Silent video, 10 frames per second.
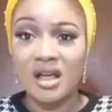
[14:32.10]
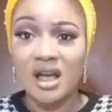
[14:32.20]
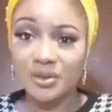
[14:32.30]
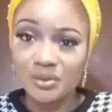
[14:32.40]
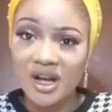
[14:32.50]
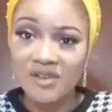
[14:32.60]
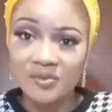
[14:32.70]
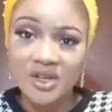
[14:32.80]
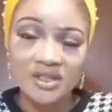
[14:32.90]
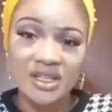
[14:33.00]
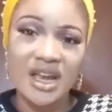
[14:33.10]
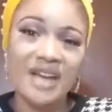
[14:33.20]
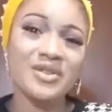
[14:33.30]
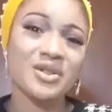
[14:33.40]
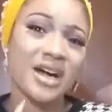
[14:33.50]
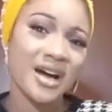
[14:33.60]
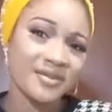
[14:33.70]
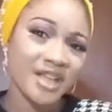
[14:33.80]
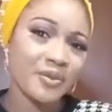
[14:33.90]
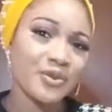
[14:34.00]
I don't have brows and I have to carve
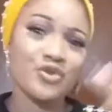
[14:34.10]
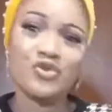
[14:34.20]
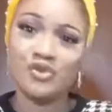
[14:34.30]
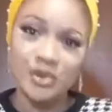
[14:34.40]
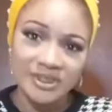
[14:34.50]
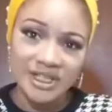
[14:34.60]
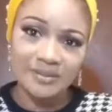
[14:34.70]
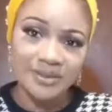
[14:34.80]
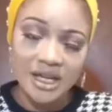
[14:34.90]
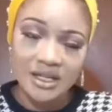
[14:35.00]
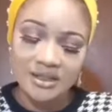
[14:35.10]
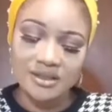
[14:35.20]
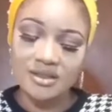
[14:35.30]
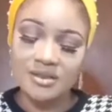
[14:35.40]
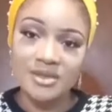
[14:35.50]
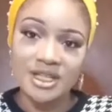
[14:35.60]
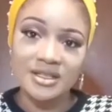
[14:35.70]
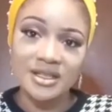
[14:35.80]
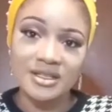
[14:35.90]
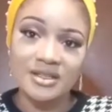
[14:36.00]
them to draw them. It doesn't make
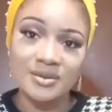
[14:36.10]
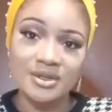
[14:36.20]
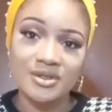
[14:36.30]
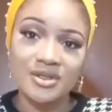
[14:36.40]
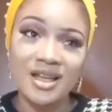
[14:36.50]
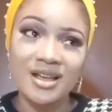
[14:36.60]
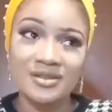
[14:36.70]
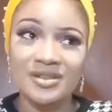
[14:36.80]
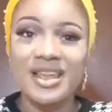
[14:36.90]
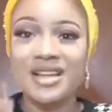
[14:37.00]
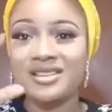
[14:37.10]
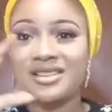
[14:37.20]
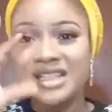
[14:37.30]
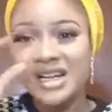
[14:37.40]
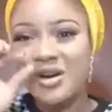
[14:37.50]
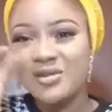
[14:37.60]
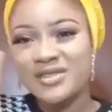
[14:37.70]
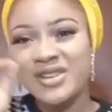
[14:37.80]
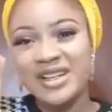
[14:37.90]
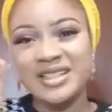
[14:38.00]
sense, because then it comes
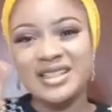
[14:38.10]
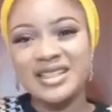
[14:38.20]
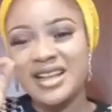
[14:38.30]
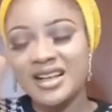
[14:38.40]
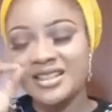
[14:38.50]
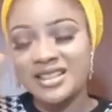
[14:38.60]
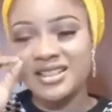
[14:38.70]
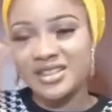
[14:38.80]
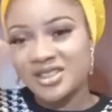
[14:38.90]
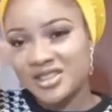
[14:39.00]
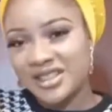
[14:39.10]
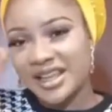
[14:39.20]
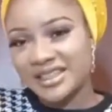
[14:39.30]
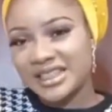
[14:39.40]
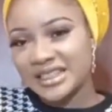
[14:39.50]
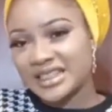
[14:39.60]
very scanty, just like